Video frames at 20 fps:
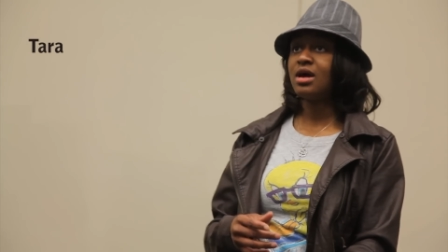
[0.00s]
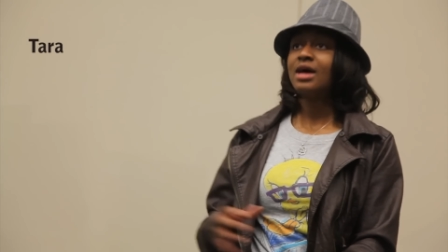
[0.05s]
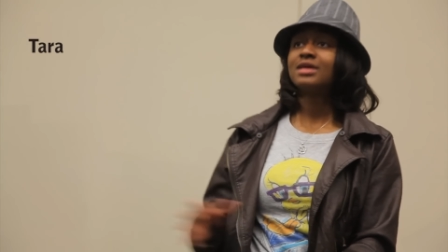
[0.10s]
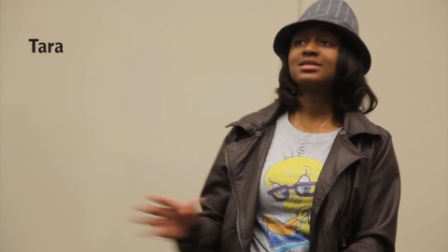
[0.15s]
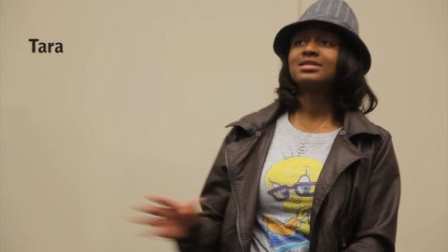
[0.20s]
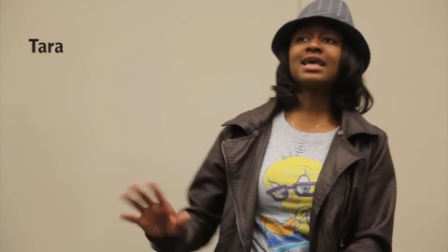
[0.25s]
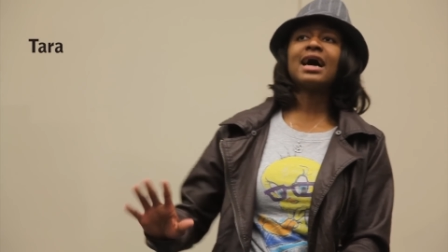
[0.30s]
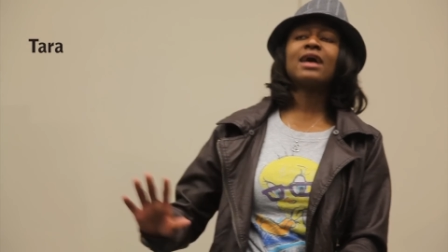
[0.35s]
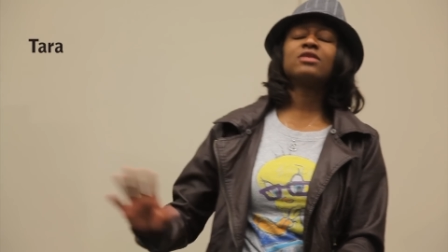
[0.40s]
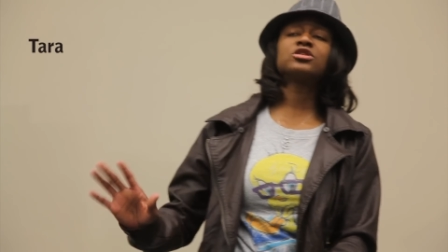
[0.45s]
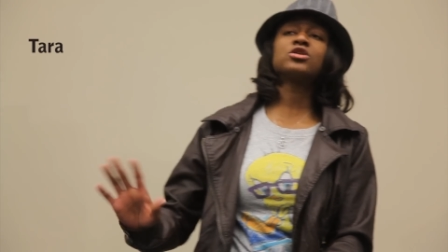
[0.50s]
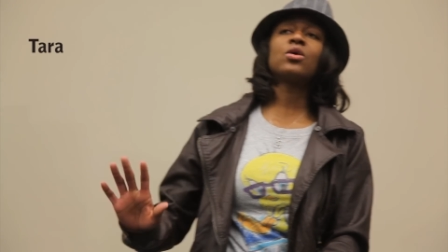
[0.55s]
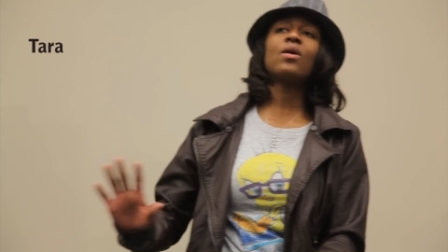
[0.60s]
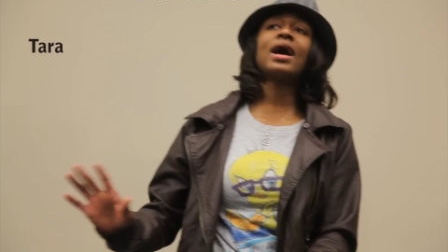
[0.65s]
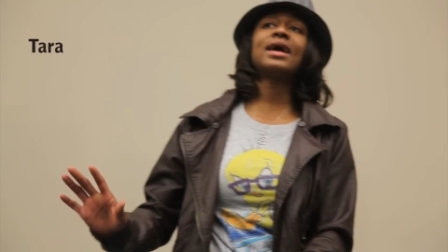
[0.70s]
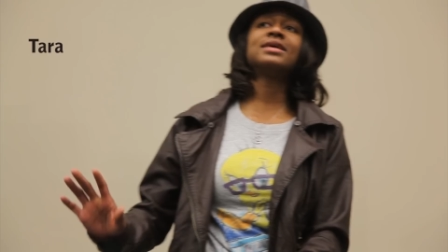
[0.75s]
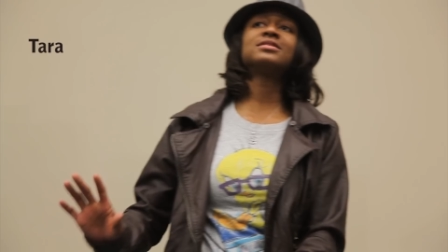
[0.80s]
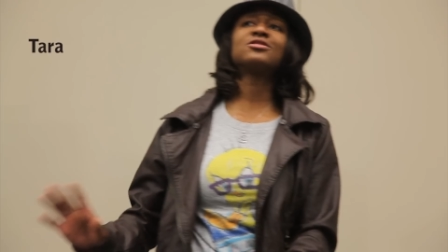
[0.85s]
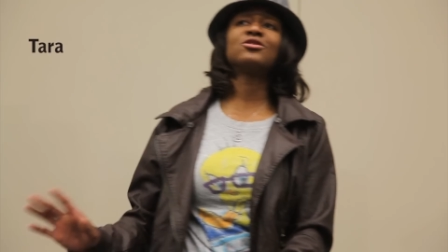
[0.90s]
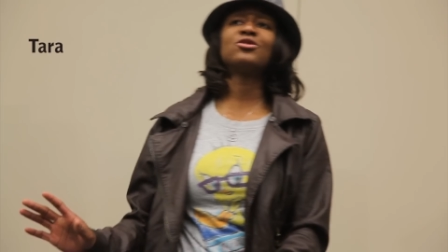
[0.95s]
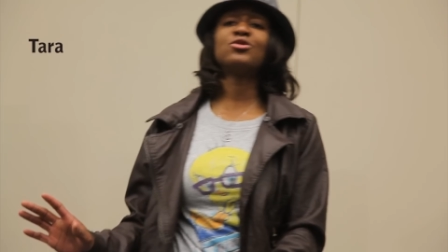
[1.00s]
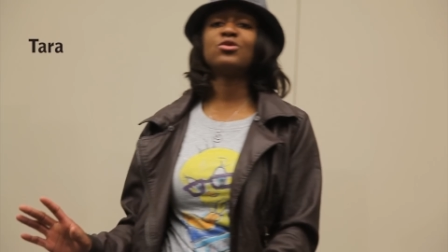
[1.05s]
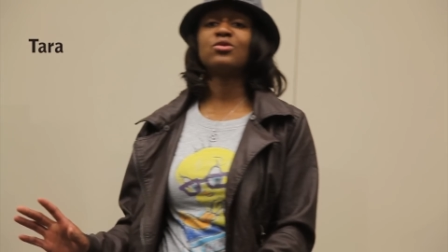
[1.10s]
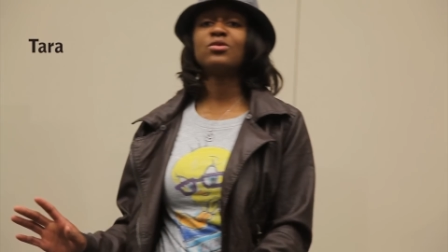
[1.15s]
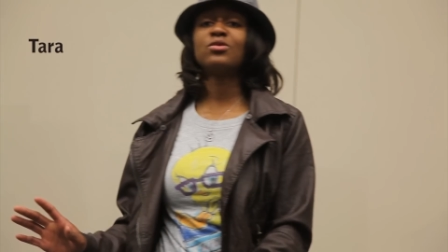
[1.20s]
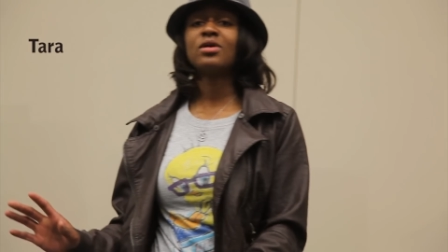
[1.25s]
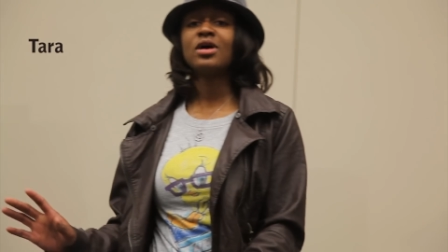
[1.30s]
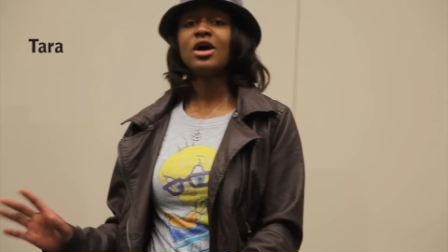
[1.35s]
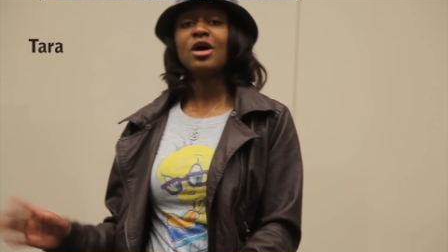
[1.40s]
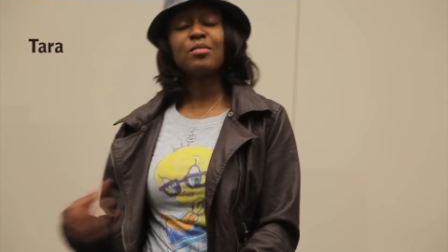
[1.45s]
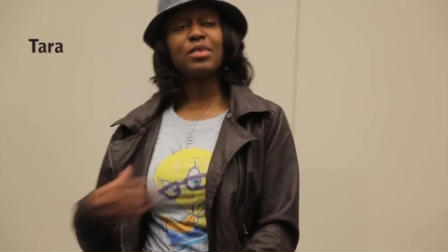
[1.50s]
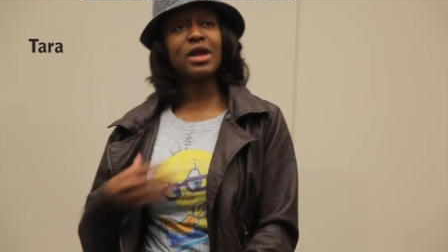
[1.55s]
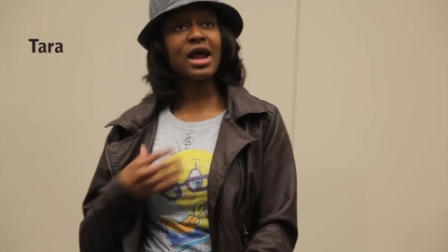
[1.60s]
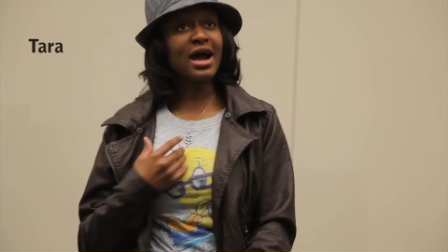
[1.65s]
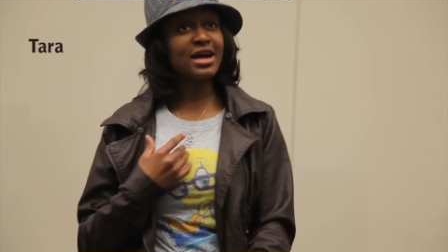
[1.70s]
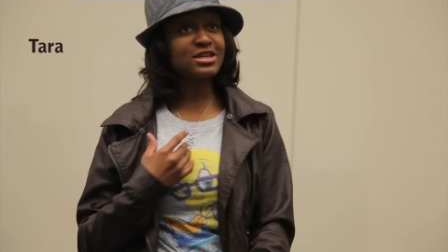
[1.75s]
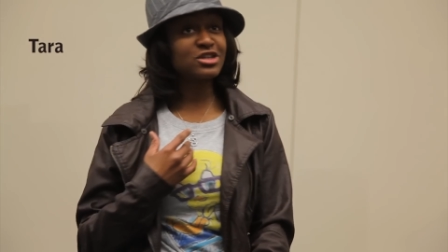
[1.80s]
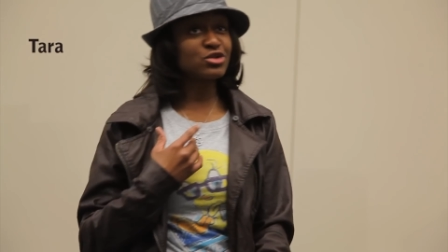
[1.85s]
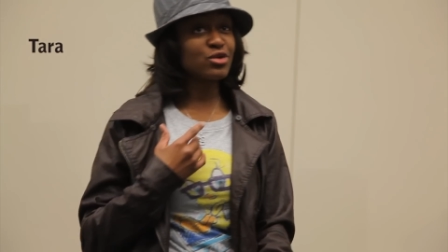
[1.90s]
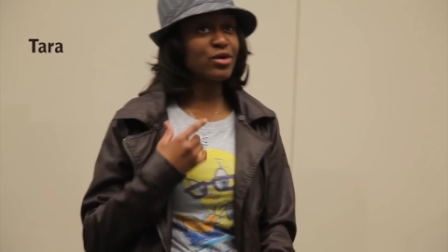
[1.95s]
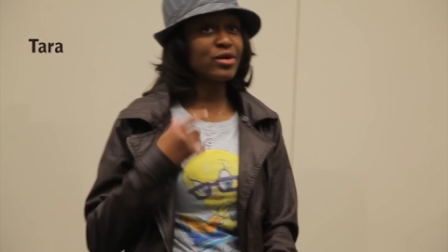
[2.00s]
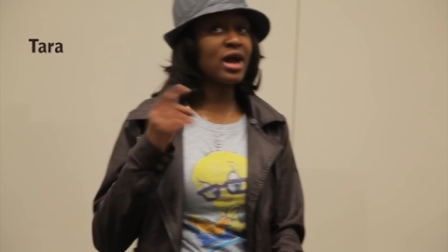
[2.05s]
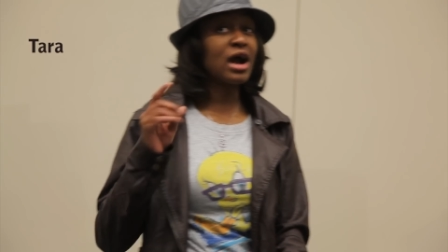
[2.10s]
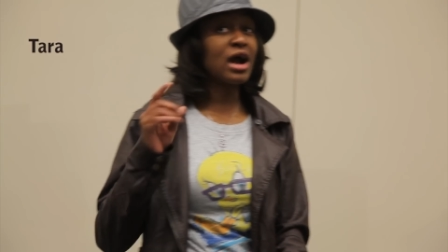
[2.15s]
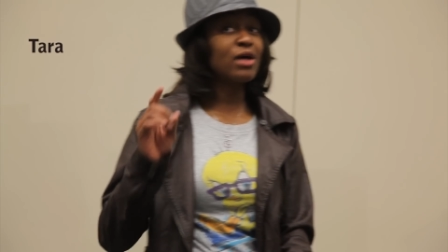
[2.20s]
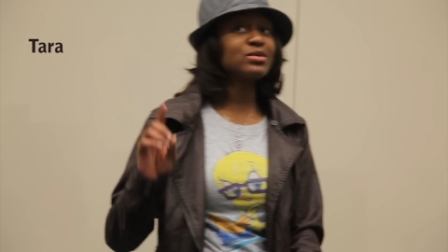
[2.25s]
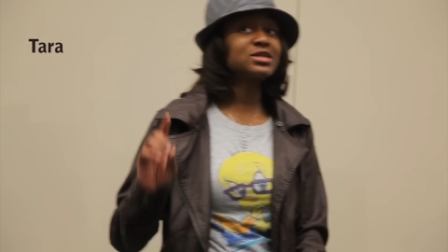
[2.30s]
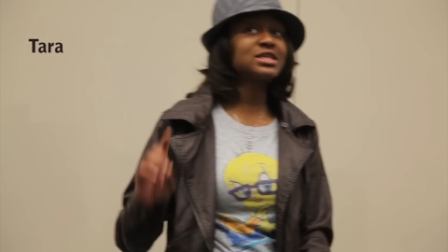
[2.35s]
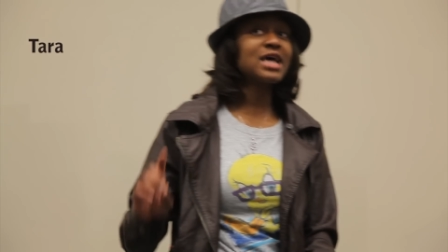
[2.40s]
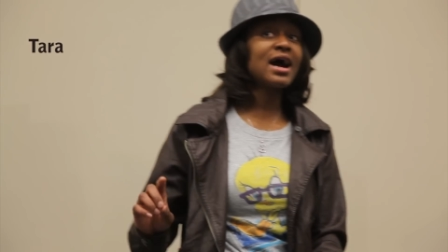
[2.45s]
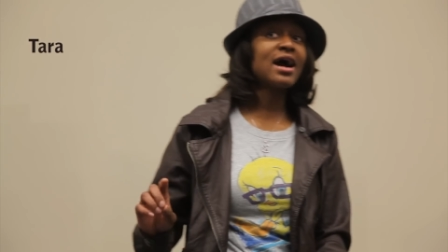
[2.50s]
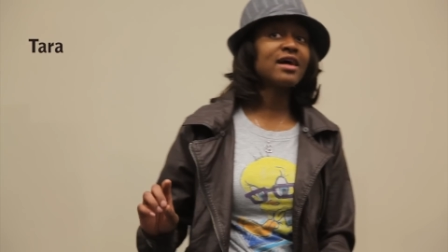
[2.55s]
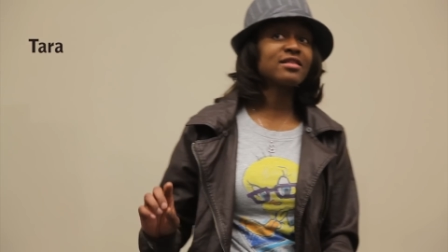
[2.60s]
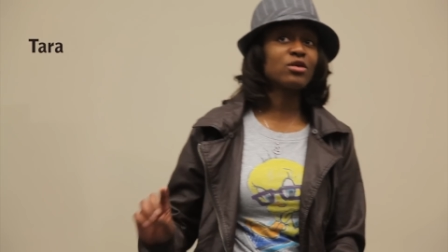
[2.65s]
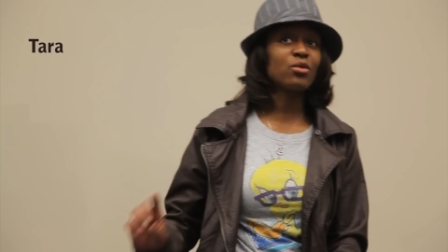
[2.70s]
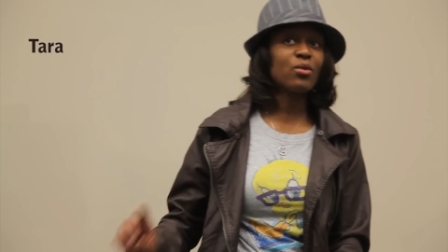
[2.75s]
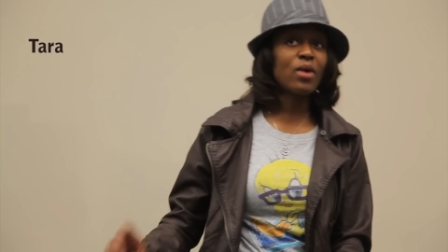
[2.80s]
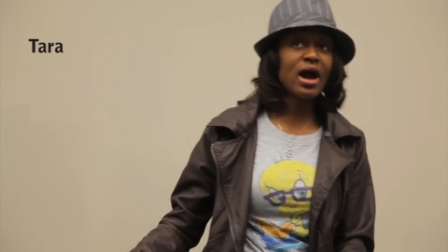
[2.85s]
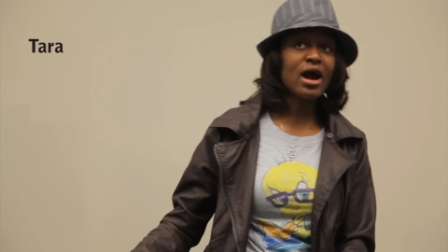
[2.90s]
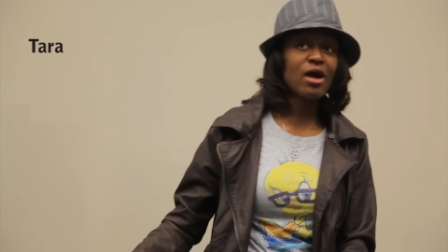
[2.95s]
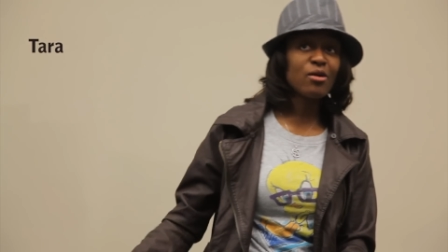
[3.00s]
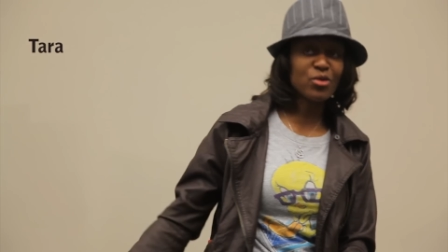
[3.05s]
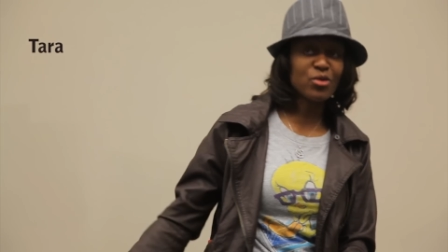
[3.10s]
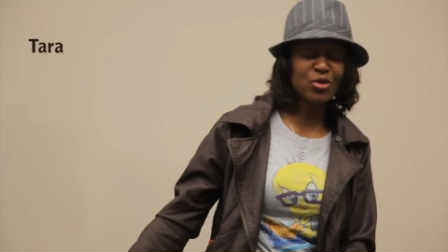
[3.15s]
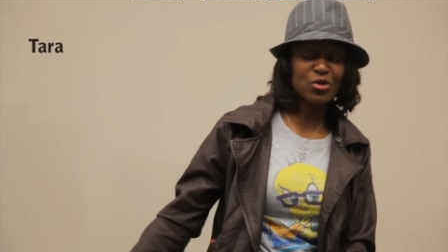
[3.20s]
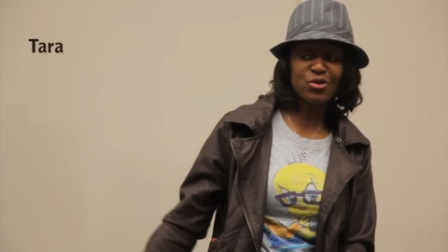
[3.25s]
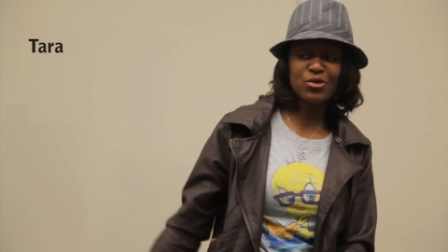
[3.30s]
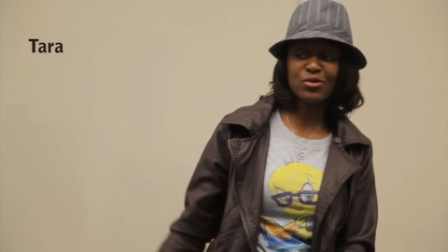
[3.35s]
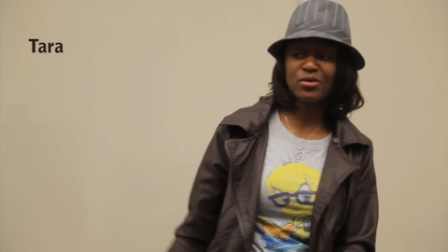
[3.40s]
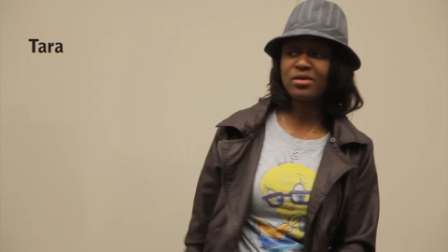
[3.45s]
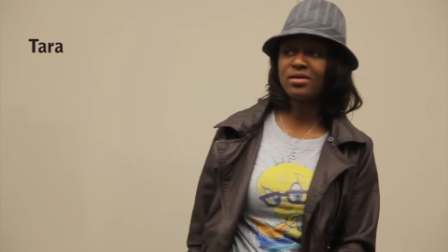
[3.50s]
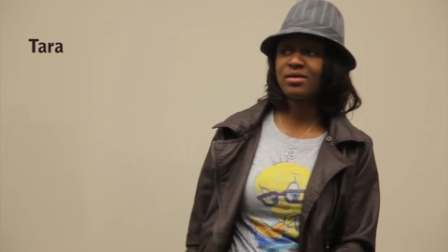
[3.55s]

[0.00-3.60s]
Sounds so high school, but I assure you I retired the wide rule.